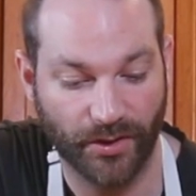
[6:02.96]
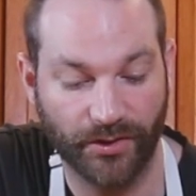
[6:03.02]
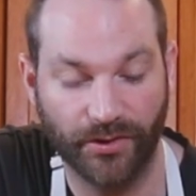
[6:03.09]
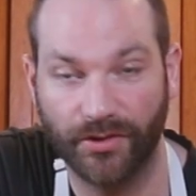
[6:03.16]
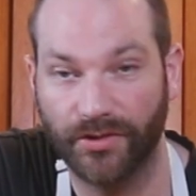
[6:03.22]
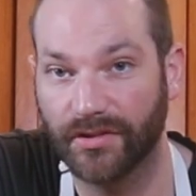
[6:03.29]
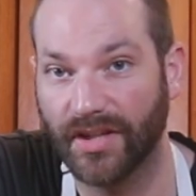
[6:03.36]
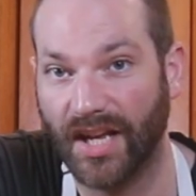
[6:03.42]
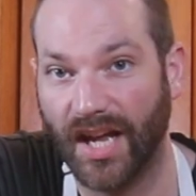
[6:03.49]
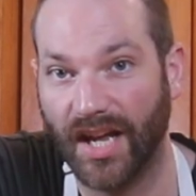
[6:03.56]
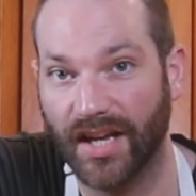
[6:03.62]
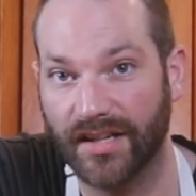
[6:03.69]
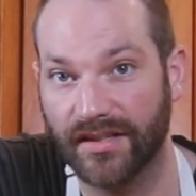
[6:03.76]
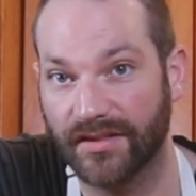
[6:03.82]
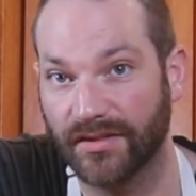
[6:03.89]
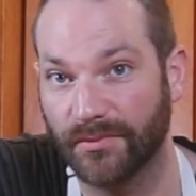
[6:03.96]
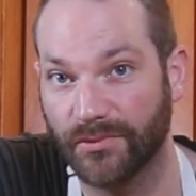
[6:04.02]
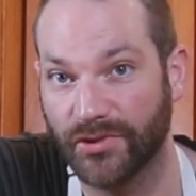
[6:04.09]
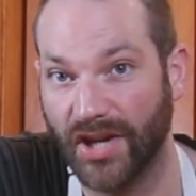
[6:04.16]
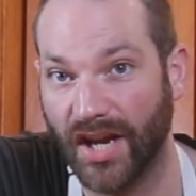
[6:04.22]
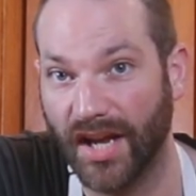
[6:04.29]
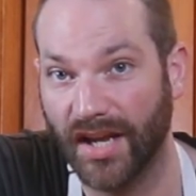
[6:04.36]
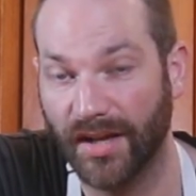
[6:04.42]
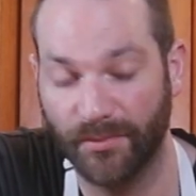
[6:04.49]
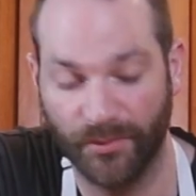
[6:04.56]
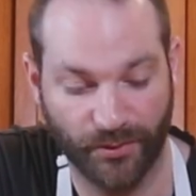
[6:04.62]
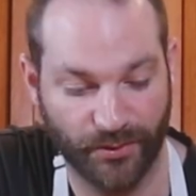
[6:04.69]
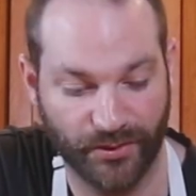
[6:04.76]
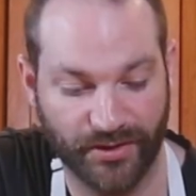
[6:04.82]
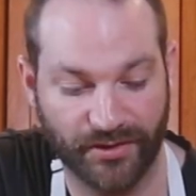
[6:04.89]
or you could add some jam
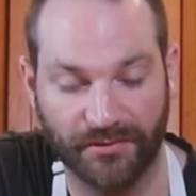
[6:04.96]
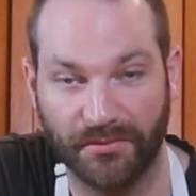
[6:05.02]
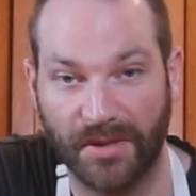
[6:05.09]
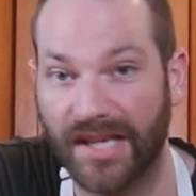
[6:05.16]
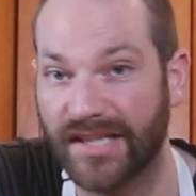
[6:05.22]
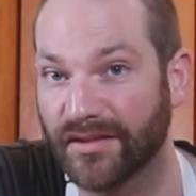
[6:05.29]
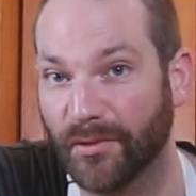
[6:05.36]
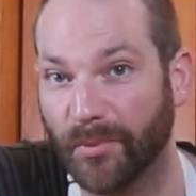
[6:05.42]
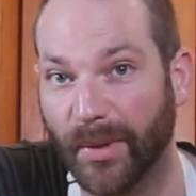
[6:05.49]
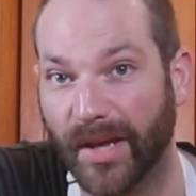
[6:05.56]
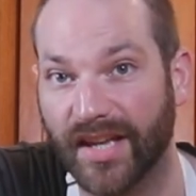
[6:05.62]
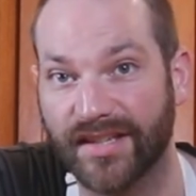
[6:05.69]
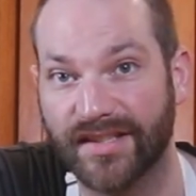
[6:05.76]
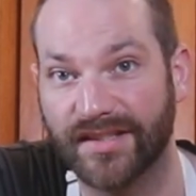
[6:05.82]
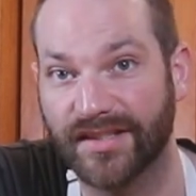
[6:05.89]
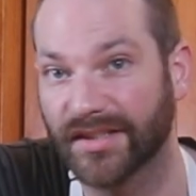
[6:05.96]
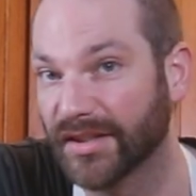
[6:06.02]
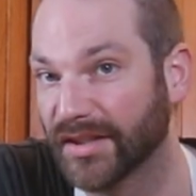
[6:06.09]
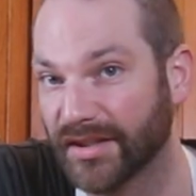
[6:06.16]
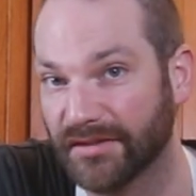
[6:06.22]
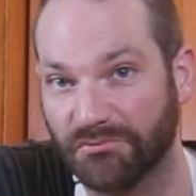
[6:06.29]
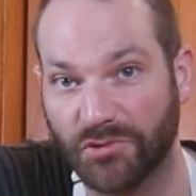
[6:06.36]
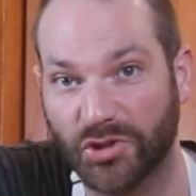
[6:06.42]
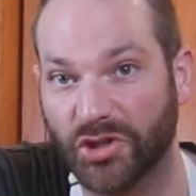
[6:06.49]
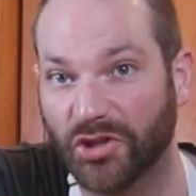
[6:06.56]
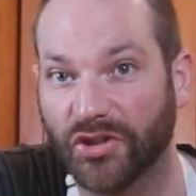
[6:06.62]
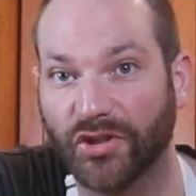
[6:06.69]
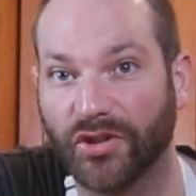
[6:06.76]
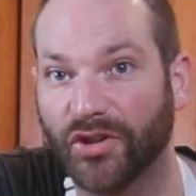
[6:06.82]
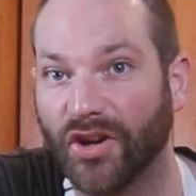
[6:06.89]
or some hazelnut paste,
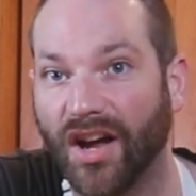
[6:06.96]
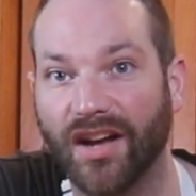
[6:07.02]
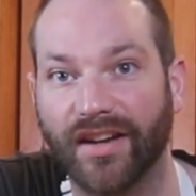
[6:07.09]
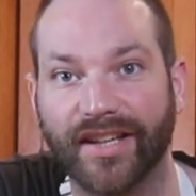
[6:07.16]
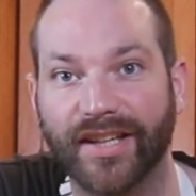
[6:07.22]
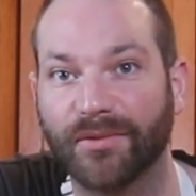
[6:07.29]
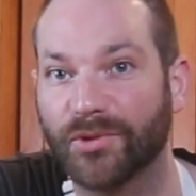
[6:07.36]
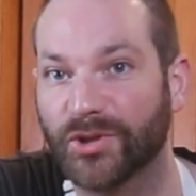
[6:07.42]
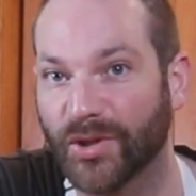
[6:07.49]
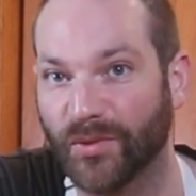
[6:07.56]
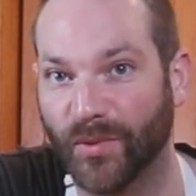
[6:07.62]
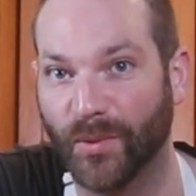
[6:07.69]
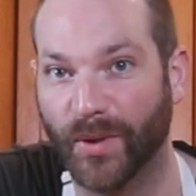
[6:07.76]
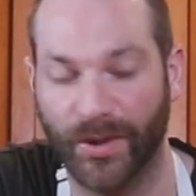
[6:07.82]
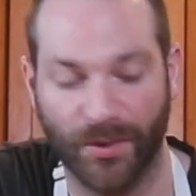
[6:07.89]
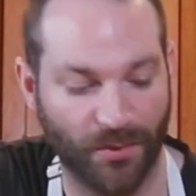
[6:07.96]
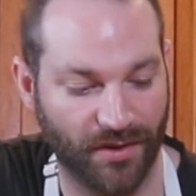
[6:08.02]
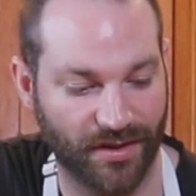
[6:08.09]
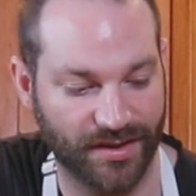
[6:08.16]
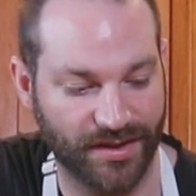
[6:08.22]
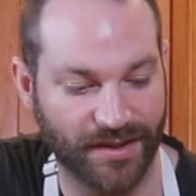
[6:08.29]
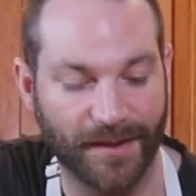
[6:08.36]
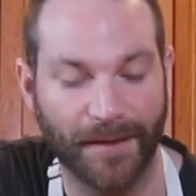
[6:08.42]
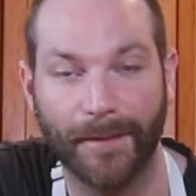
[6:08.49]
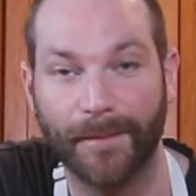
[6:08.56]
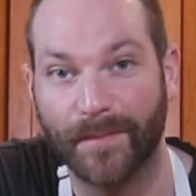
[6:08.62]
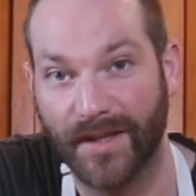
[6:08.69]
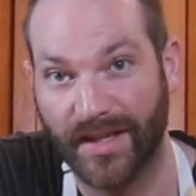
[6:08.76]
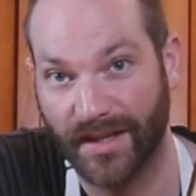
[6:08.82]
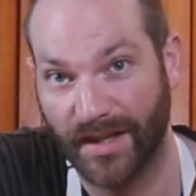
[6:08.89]
sugar, honey, whichever way you want.
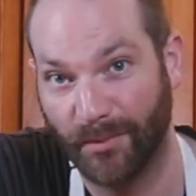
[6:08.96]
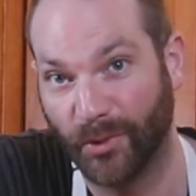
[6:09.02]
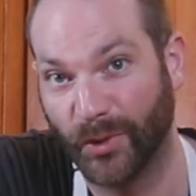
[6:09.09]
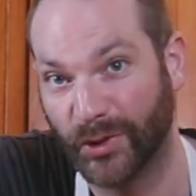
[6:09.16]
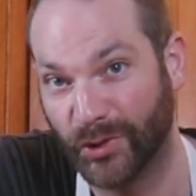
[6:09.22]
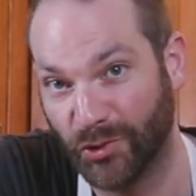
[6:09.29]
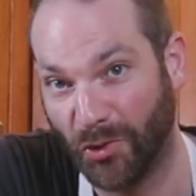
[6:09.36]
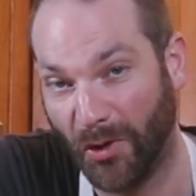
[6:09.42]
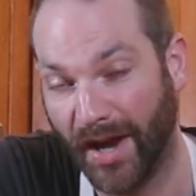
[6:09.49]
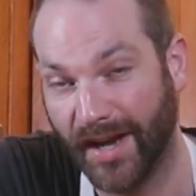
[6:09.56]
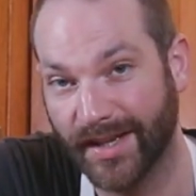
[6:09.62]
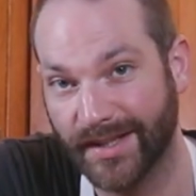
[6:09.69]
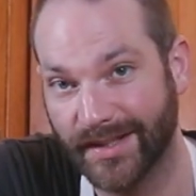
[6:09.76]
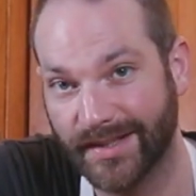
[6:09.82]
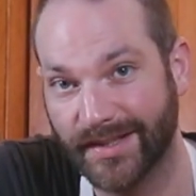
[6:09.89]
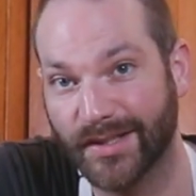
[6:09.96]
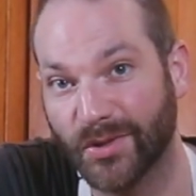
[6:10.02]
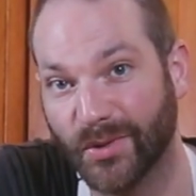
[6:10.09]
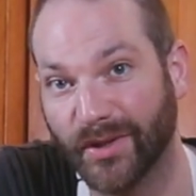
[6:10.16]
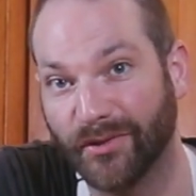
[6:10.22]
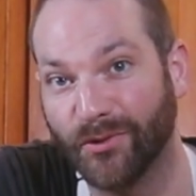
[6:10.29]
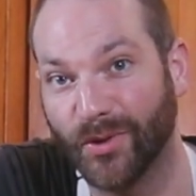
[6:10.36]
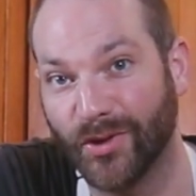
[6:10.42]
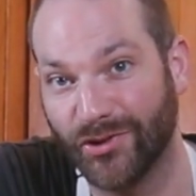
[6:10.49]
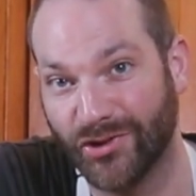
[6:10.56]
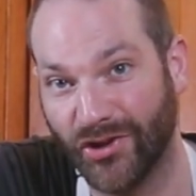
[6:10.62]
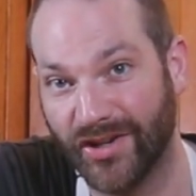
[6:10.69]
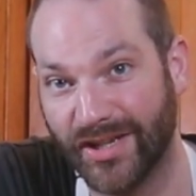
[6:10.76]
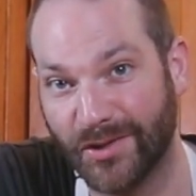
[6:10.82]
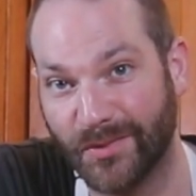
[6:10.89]
I'm going to try this. So if you
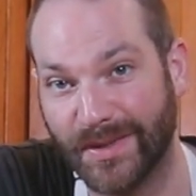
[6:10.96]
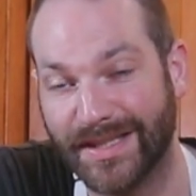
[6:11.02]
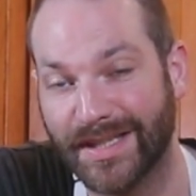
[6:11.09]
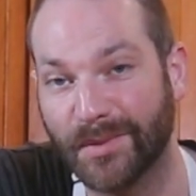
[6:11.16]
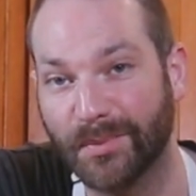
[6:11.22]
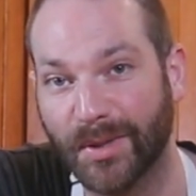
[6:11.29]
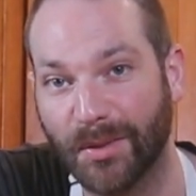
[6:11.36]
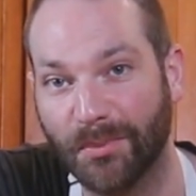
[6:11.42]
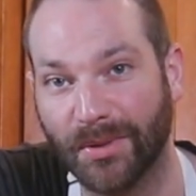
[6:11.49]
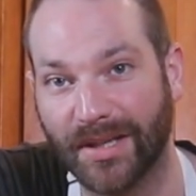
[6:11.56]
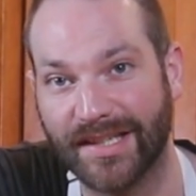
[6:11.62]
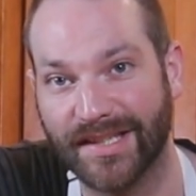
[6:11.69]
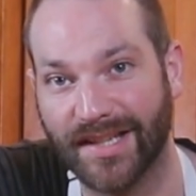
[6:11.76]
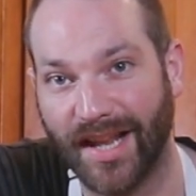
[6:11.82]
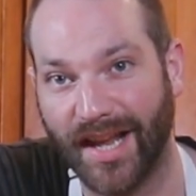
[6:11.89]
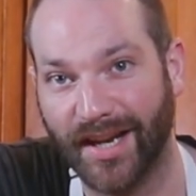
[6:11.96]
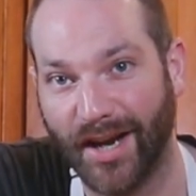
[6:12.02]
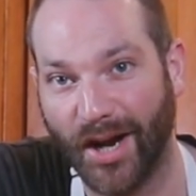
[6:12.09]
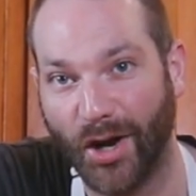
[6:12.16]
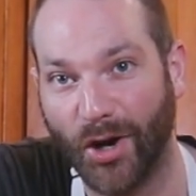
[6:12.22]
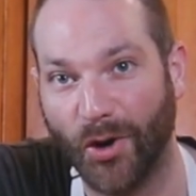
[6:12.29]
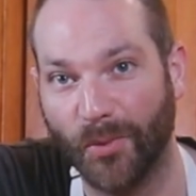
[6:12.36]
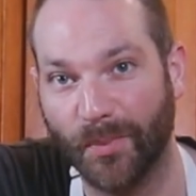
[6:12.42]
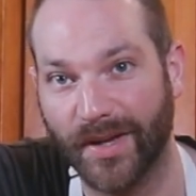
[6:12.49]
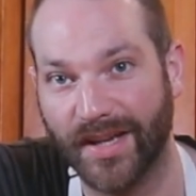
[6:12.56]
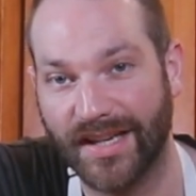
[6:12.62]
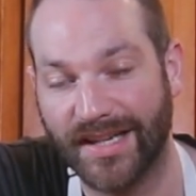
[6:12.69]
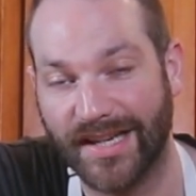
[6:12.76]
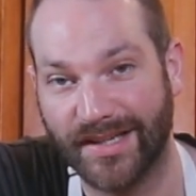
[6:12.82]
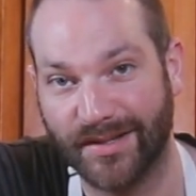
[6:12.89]
enjoyed this recipe, please like,
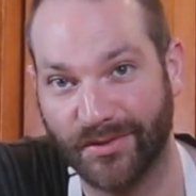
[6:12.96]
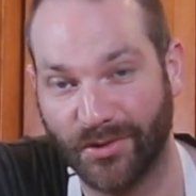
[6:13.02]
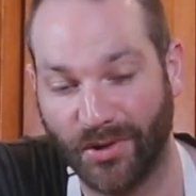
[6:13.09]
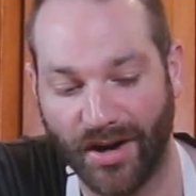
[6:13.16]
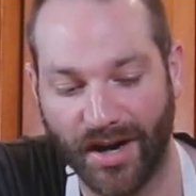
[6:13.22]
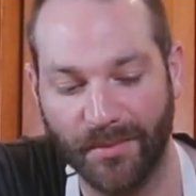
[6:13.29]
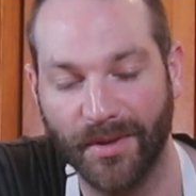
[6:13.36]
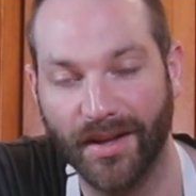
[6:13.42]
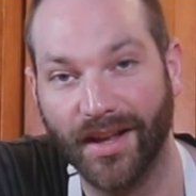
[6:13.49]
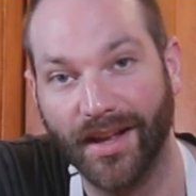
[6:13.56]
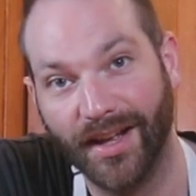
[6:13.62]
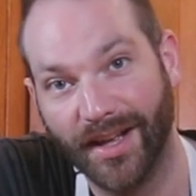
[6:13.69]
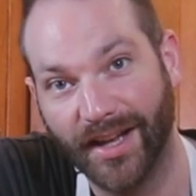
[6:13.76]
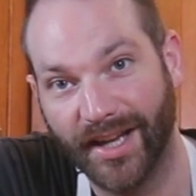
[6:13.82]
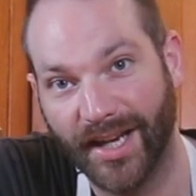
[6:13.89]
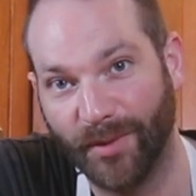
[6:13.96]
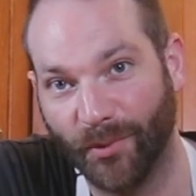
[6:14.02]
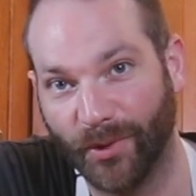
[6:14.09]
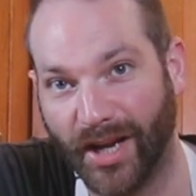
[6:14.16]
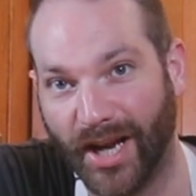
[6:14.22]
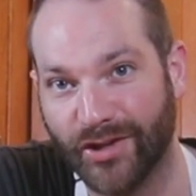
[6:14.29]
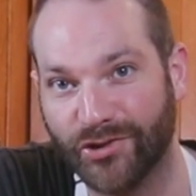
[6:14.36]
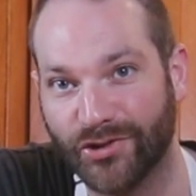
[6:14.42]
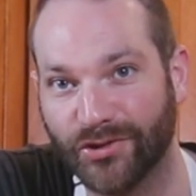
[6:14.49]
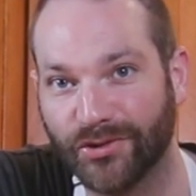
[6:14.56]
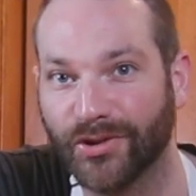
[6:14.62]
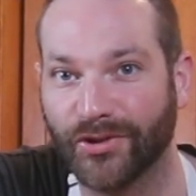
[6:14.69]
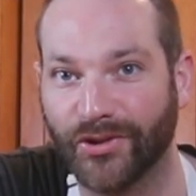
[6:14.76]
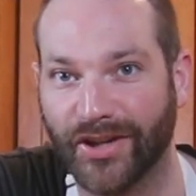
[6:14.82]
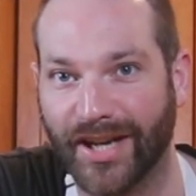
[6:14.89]
comment, and subscribe. And I will catch
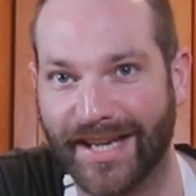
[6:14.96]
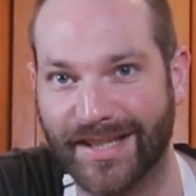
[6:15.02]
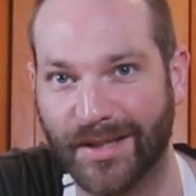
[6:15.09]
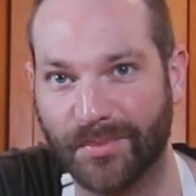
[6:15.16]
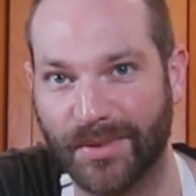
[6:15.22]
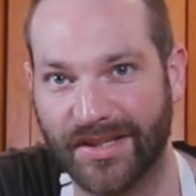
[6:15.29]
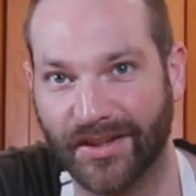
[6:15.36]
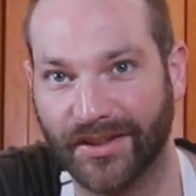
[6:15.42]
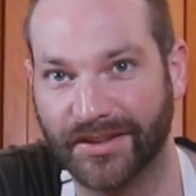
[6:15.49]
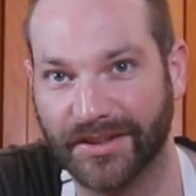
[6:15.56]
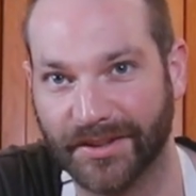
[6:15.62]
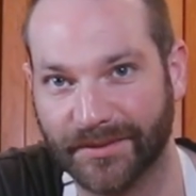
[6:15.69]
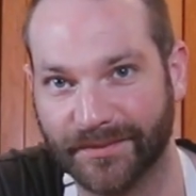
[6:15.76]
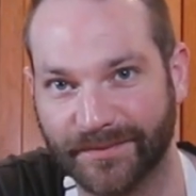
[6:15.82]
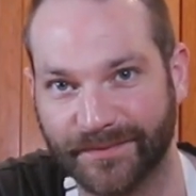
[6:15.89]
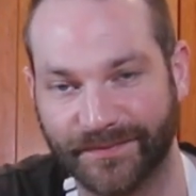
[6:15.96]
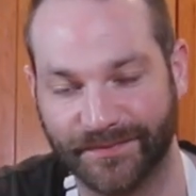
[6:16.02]
you on the next episode.